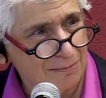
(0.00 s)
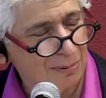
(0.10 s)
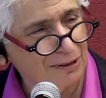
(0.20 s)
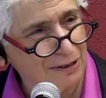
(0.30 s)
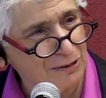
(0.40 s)

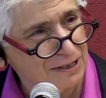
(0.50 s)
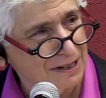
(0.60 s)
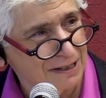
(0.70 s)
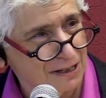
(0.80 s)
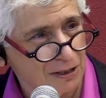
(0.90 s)
political
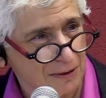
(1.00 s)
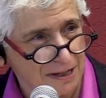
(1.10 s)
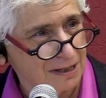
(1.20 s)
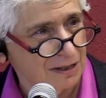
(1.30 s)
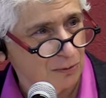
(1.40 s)
scientists are
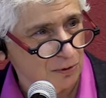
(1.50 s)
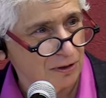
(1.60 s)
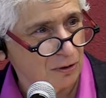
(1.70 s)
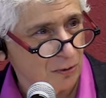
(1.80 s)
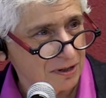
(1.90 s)
asking the
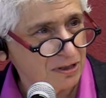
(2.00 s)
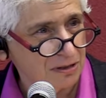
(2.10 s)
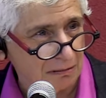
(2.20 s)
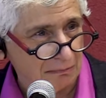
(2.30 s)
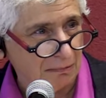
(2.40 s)
wrong
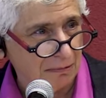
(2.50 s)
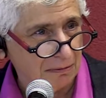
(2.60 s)
question